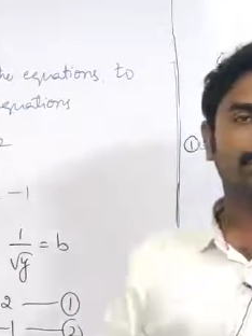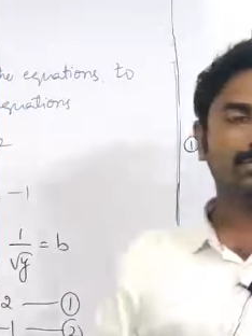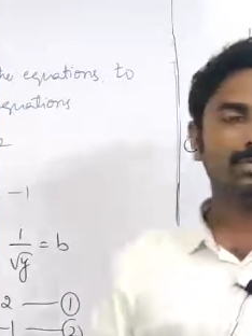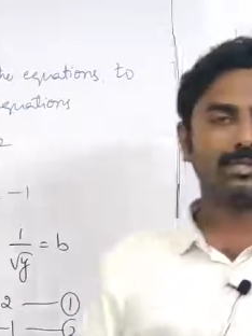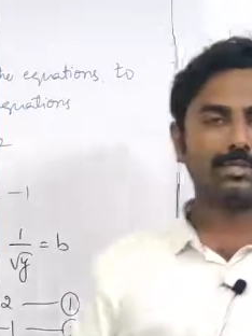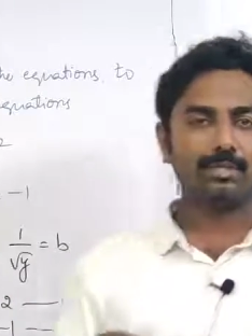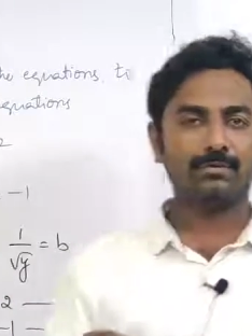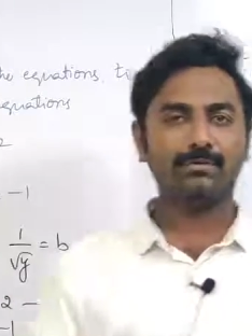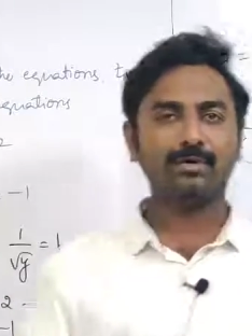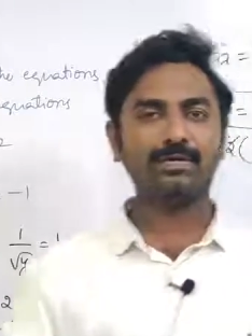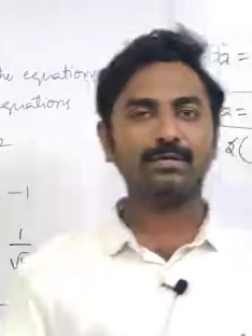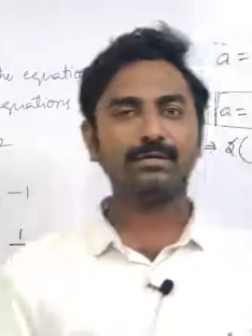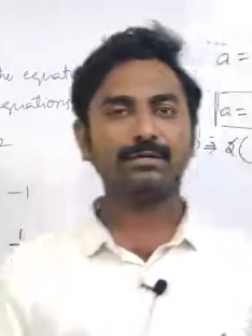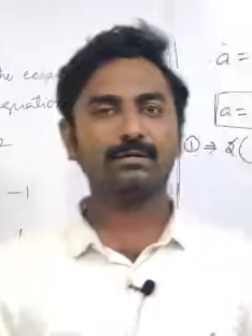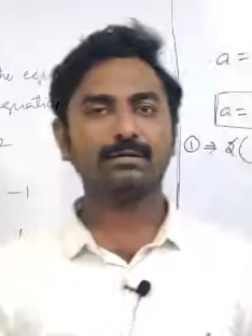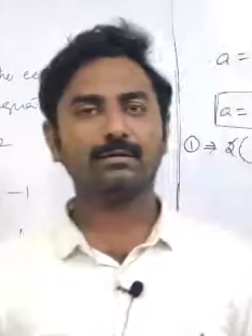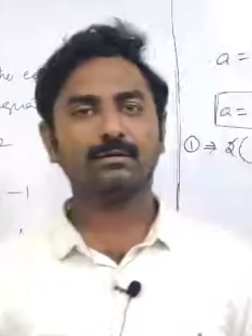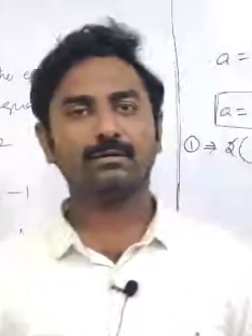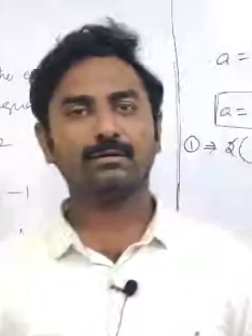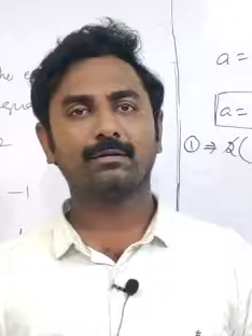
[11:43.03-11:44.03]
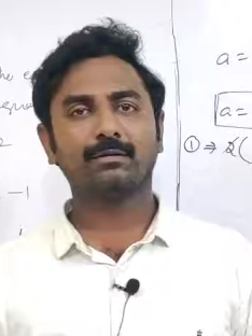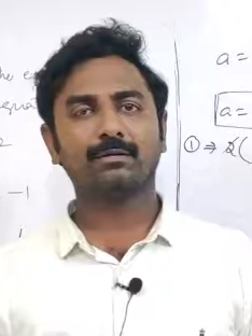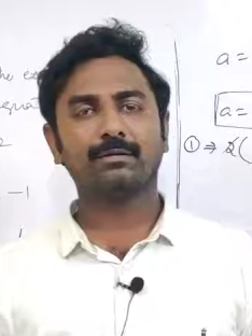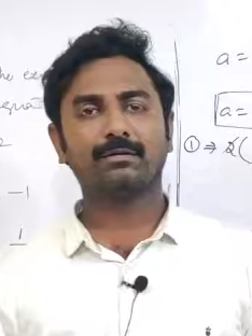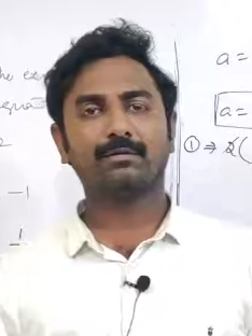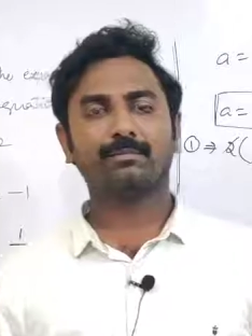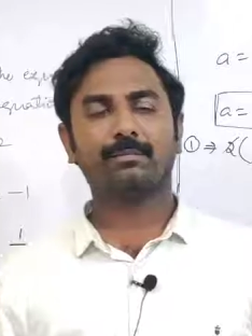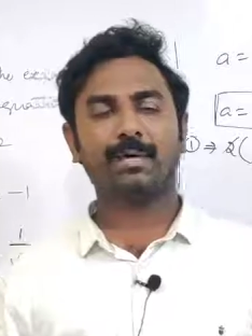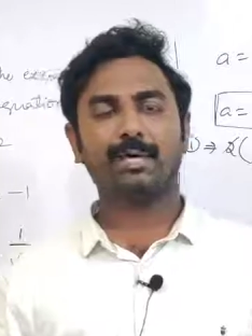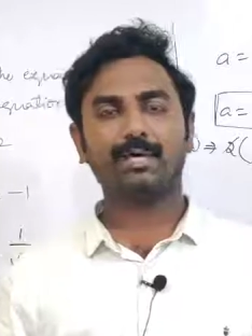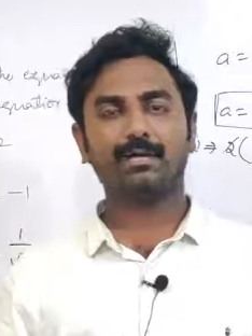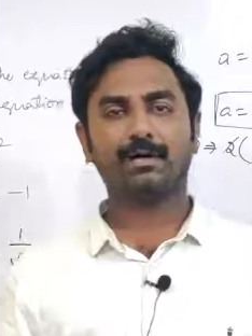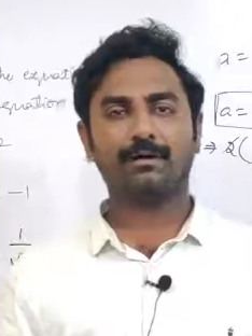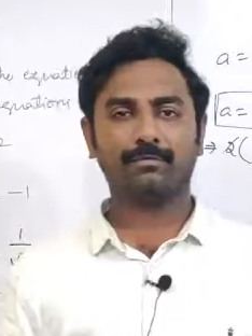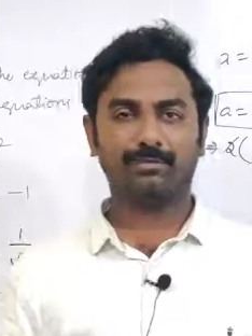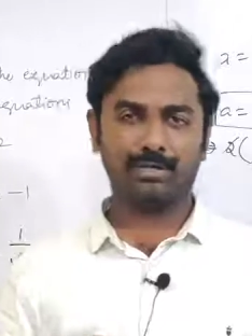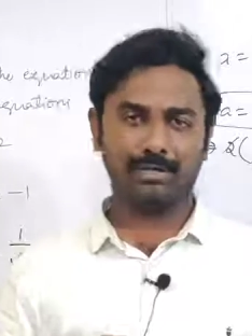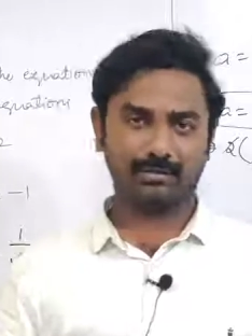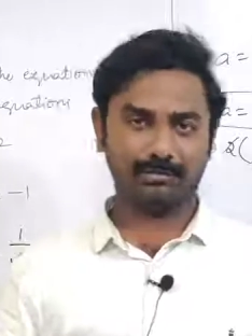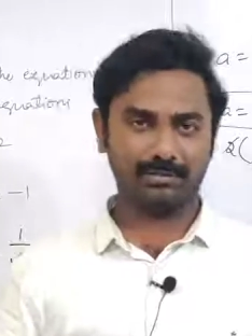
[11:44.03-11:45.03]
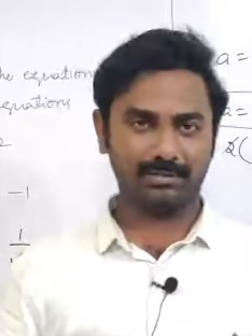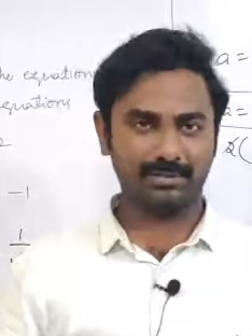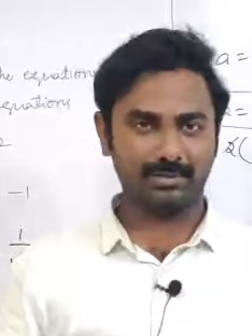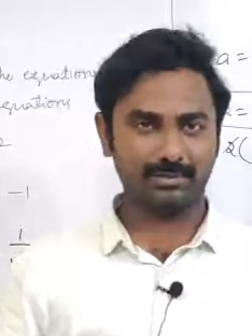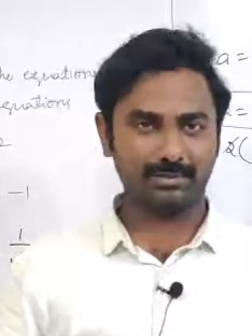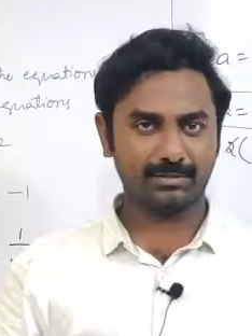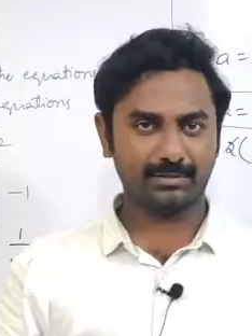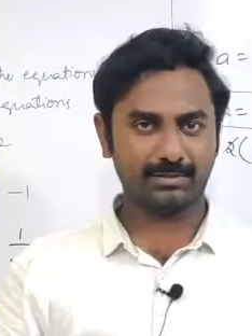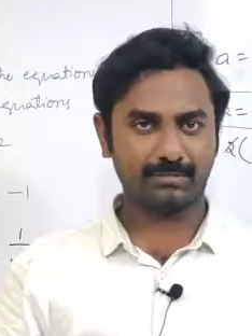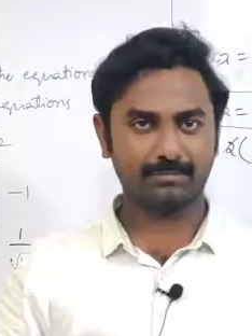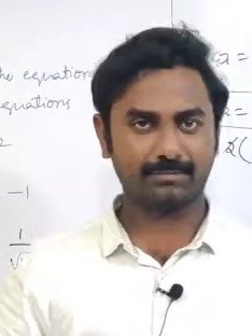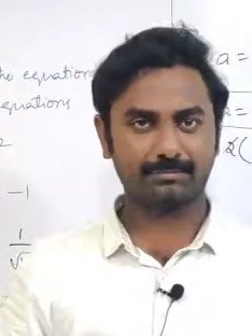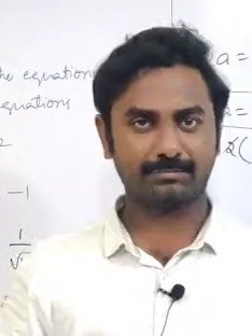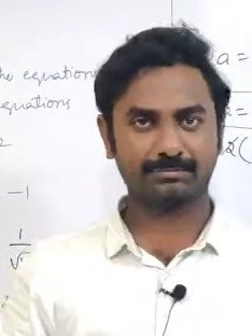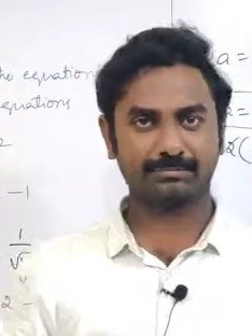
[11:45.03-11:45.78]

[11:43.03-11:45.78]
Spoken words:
the given pair of equations.